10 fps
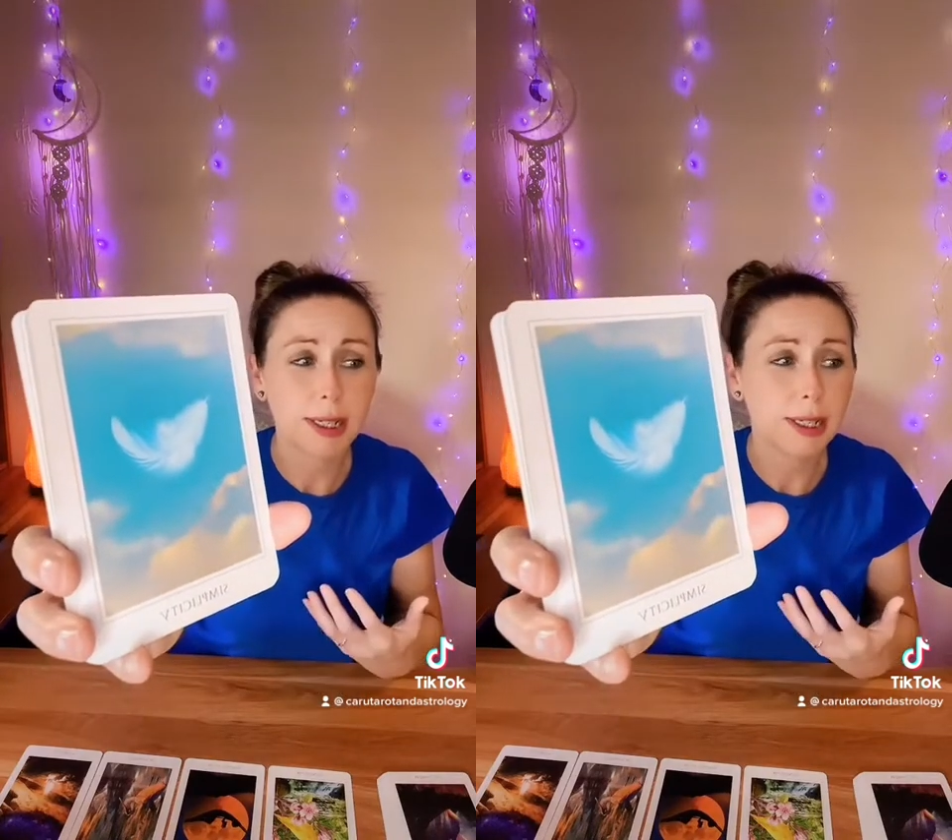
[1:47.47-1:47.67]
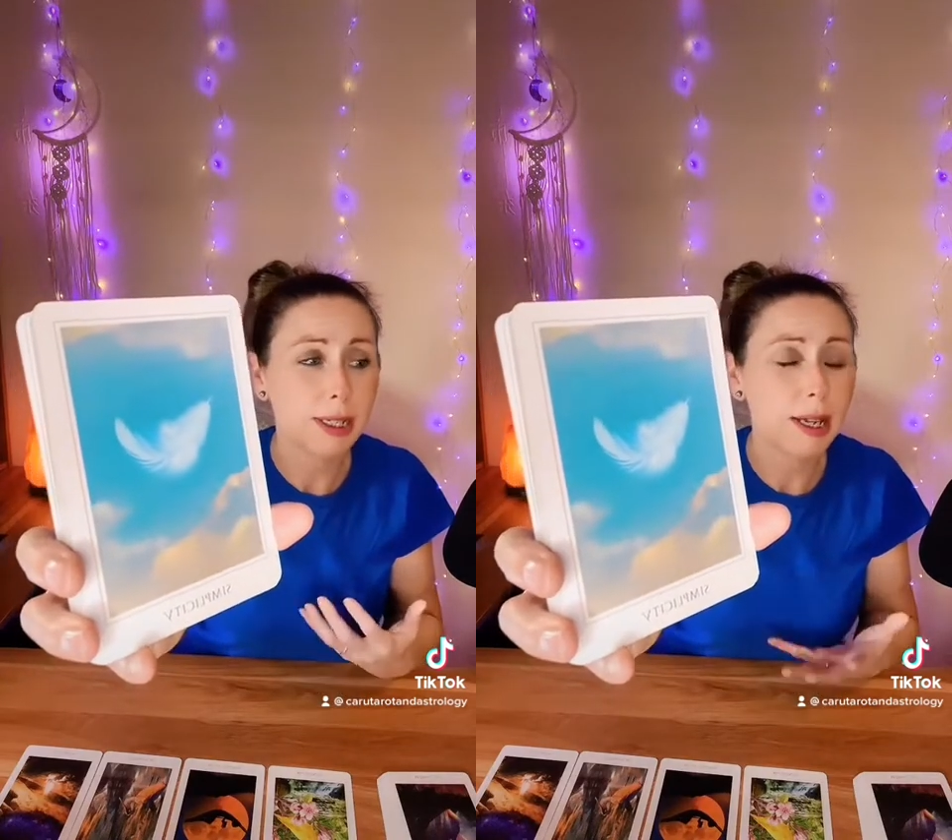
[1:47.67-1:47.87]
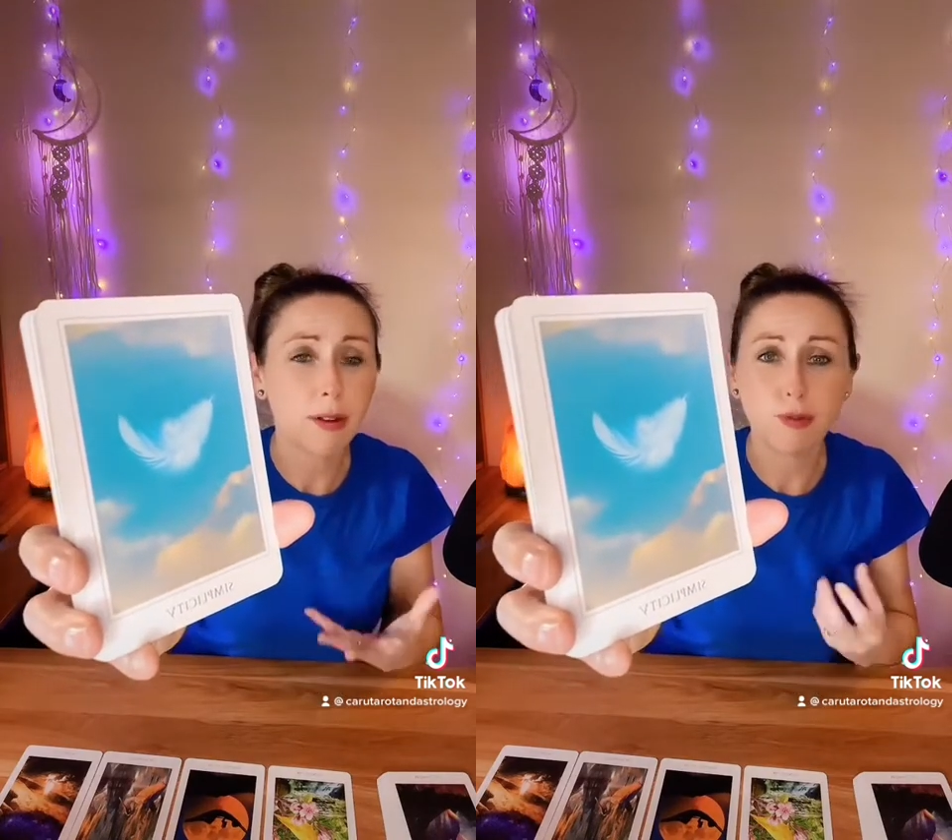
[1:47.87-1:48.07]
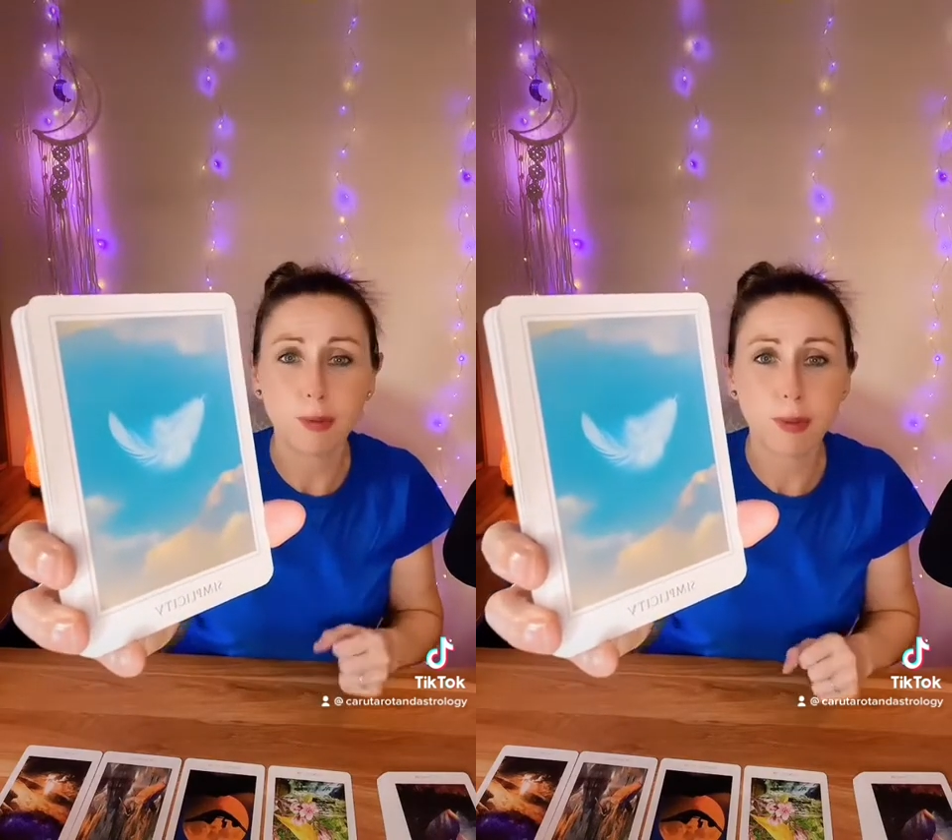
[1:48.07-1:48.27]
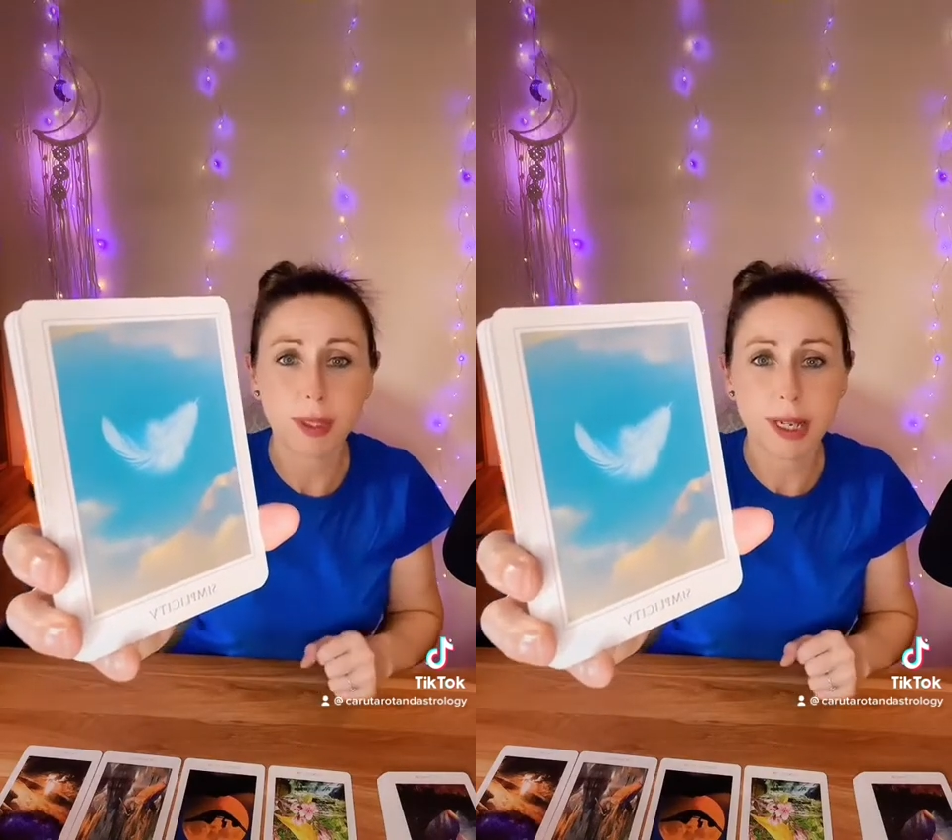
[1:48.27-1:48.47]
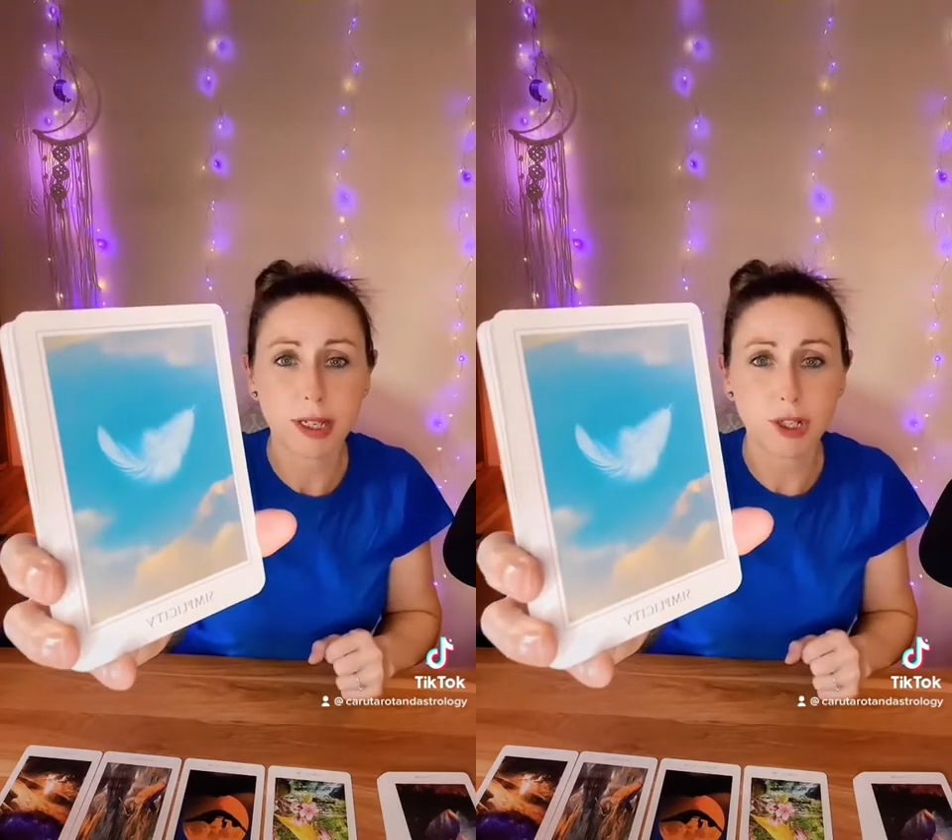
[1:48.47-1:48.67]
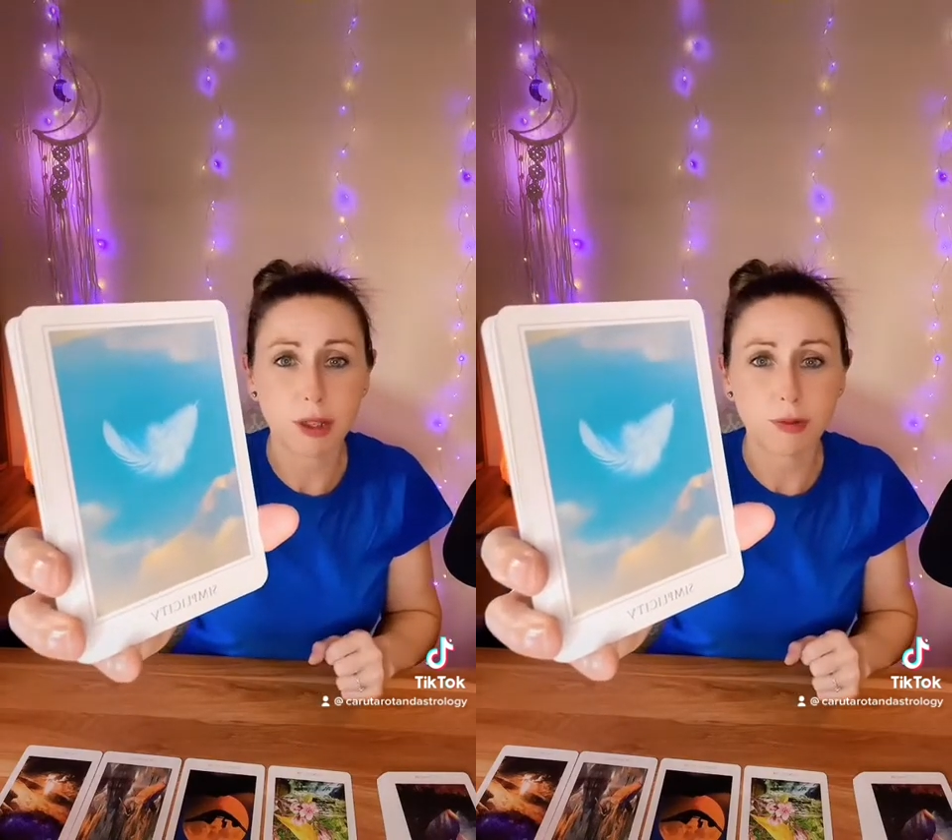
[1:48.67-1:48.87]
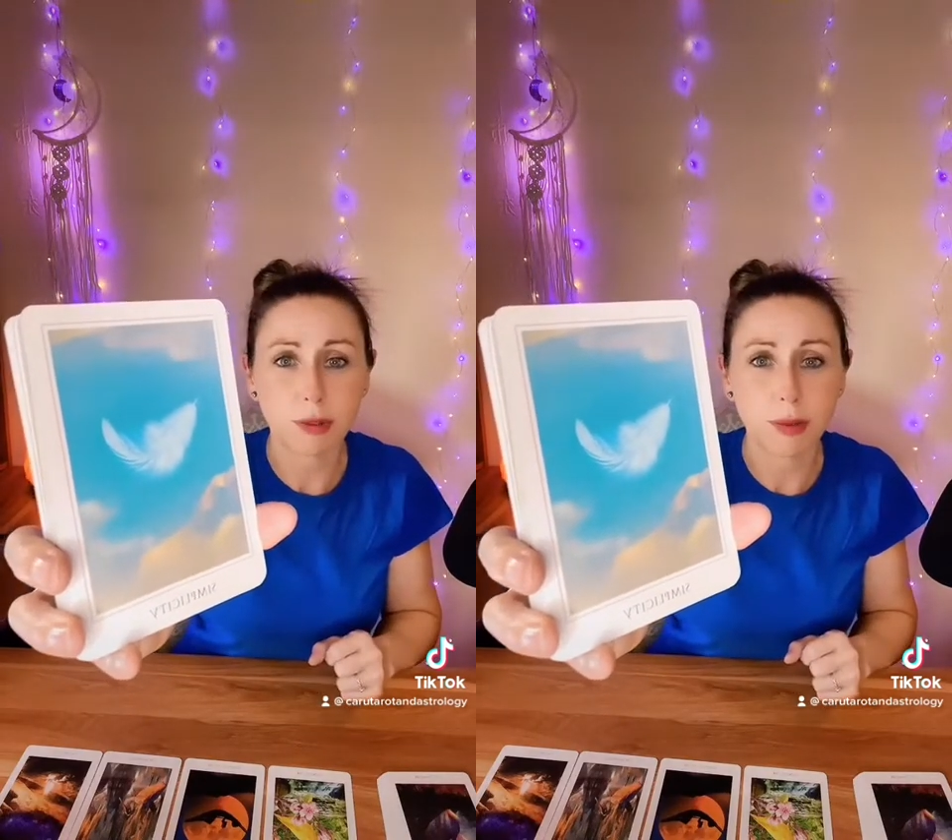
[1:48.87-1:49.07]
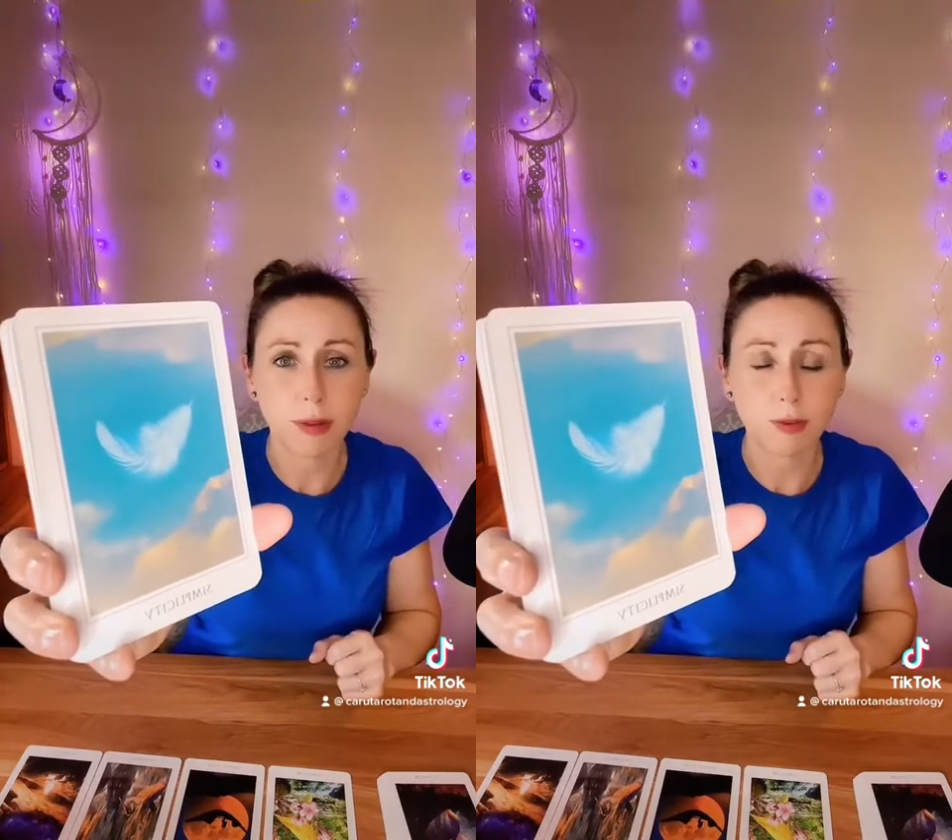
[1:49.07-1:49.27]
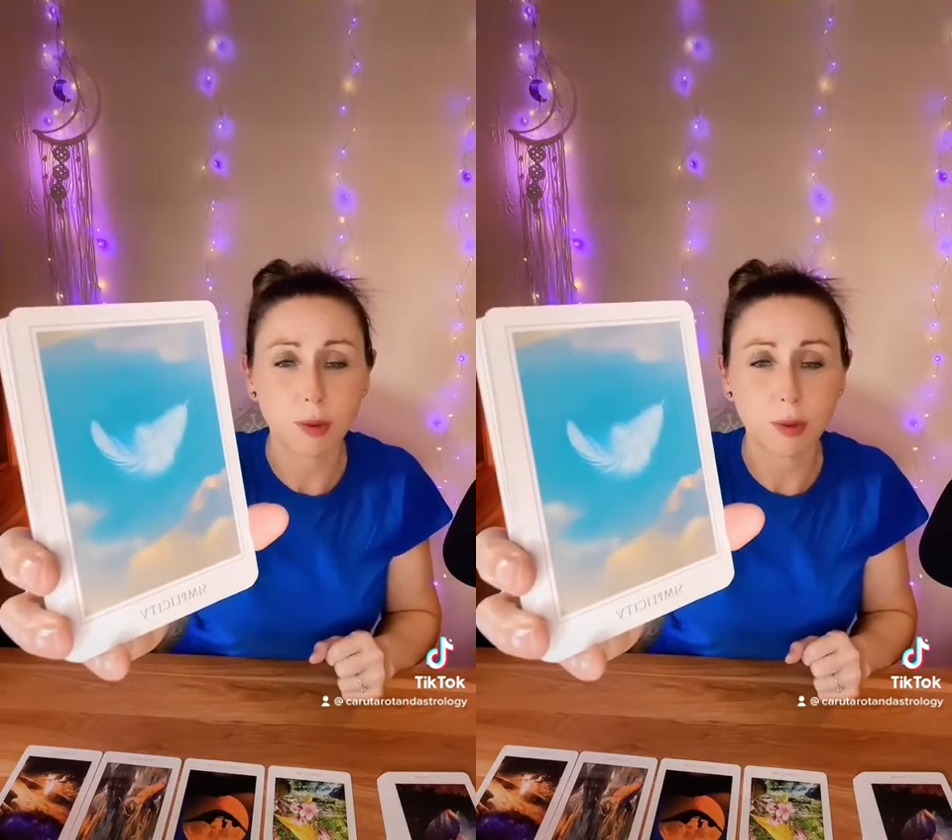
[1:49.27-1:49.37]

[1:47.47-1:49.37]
love and protection from loved